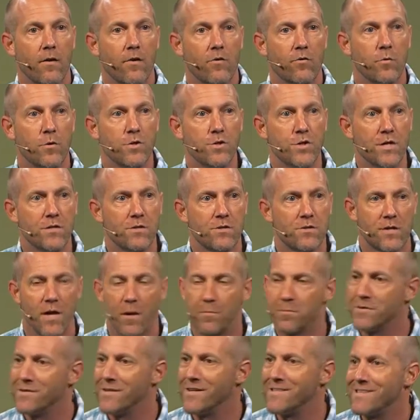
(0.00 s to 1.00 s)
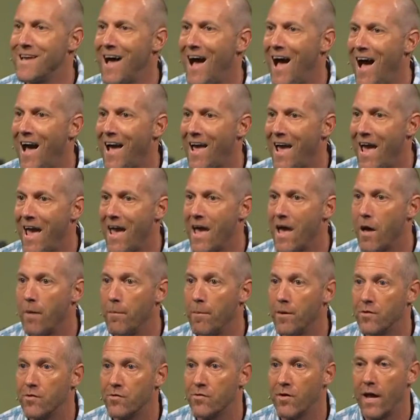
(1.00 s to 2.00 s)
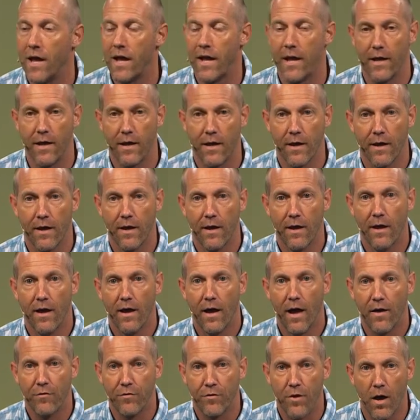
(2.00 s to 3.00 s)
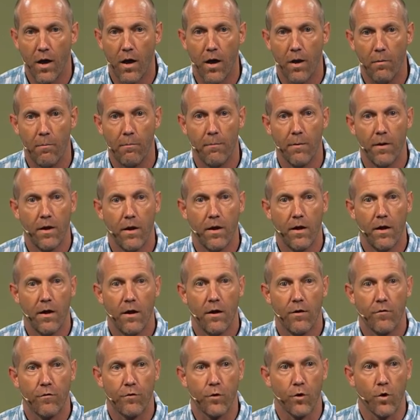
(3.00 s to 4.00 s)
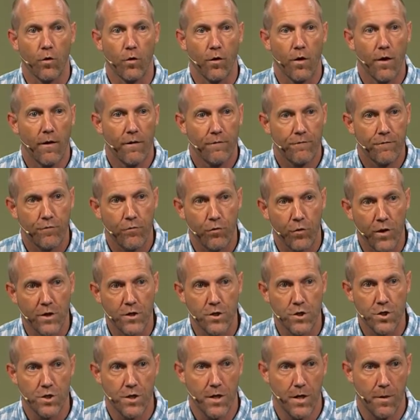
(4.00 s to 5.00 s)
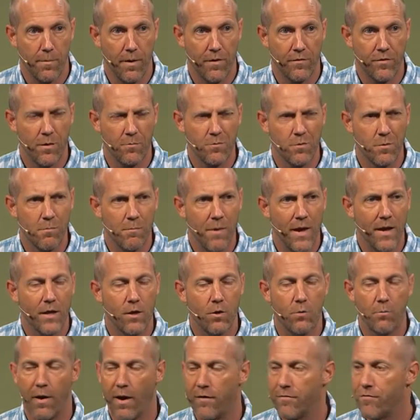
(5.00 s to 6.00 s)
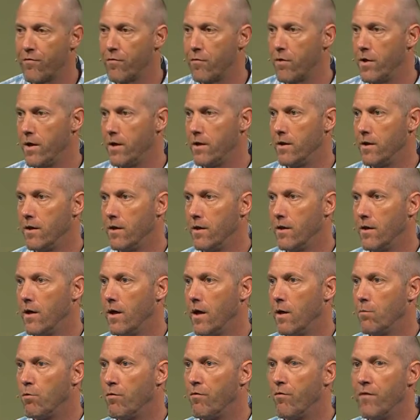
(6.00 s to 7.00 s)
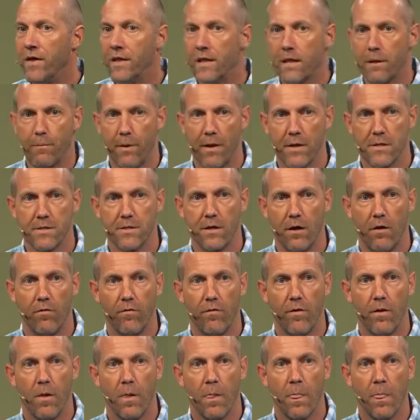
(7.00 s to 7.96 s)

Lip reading: So when Jesus comes and says, I am, he's saying, I've come for your friendship. I've come to make you my friend. I'm revealing myself.